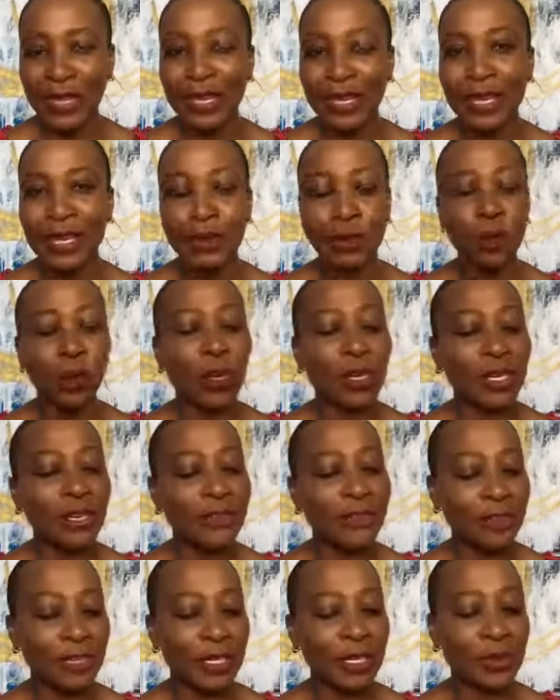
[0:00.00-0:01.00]
And one
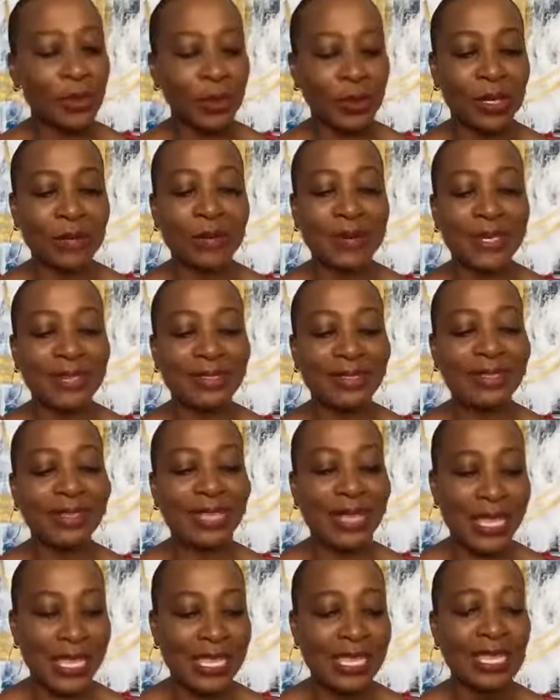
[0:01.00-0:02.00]
of the agreements
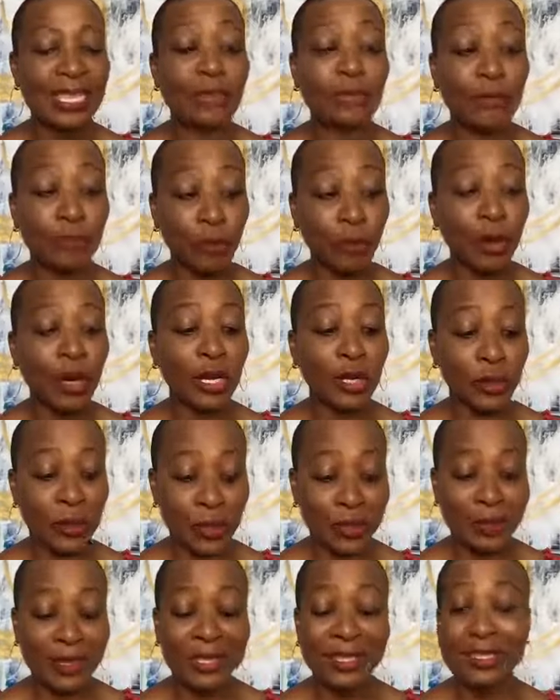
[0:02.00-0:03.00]
in The Four
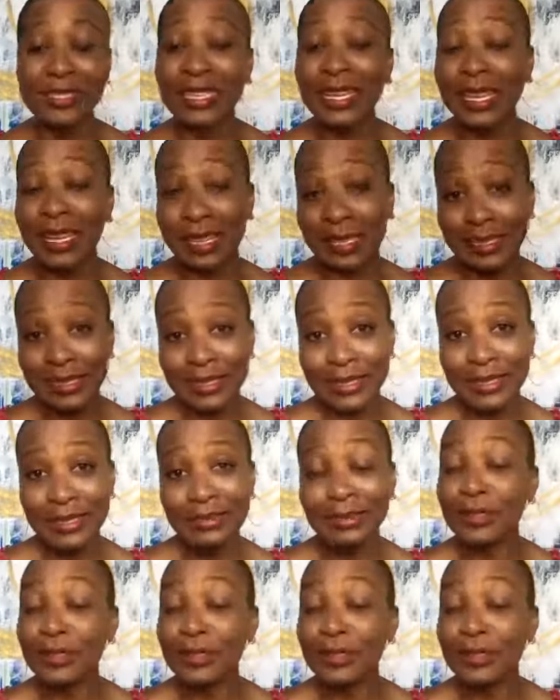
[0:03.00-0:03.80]
Agreements is,